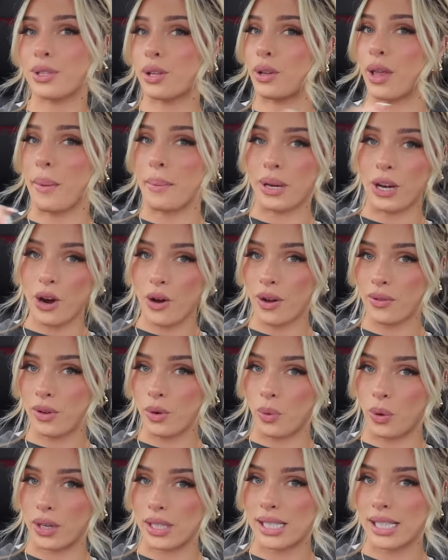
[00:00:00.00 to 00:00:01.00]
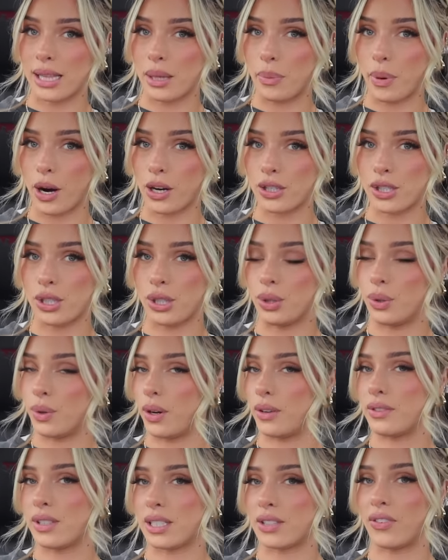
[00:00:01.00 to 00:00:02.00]
So let me know if you want to see the part two
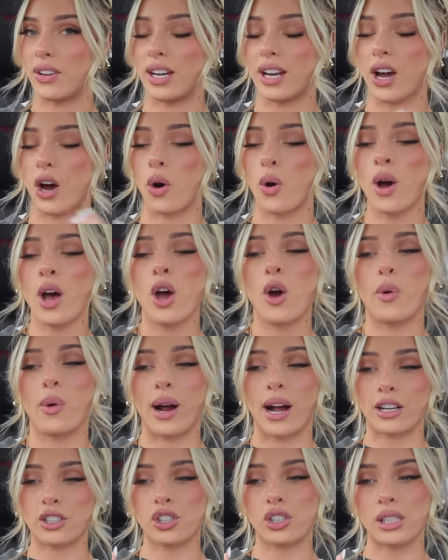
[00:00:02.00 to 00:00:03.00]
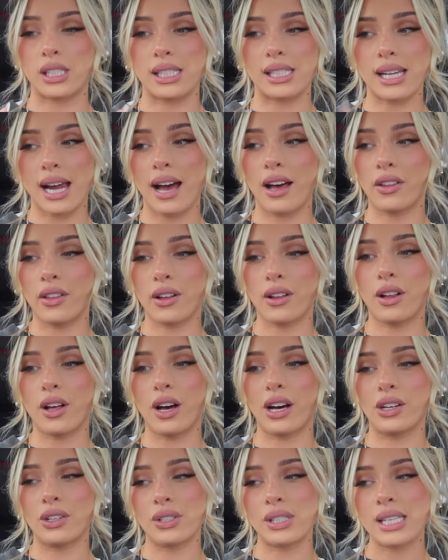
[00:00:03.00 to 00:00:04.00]
of this video where I actually style the
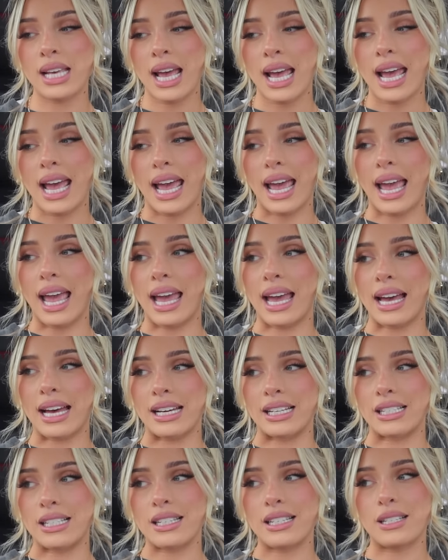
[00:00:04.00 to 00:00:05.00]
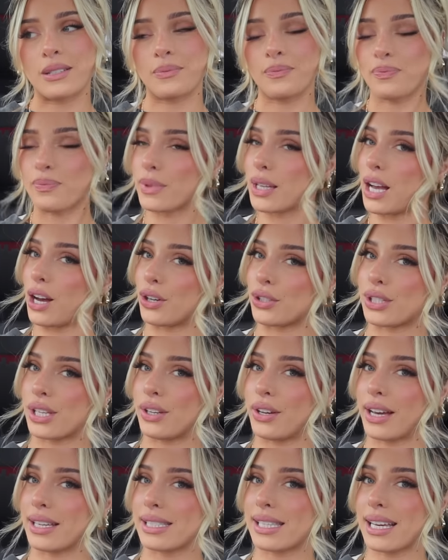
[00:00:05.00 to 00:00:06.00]
clothes, and I'll see
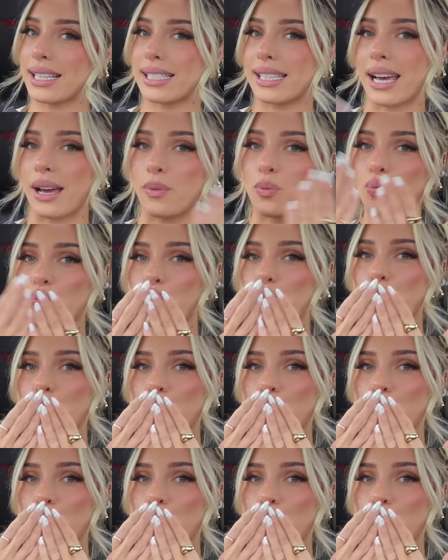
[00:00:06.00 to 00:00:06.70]
you guys next time.